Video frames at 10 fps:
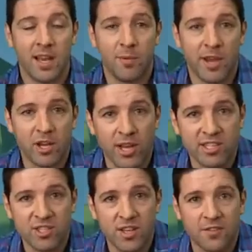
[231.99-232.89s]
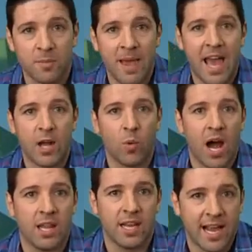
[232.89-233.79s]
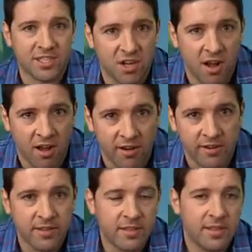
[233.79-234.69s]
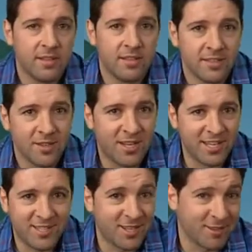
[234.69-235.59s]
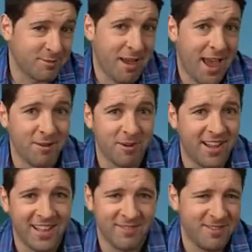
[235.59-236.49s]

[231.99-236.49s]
Anyway, go get yourself some Hagwalah action on. Go get yourself some Hagwalah.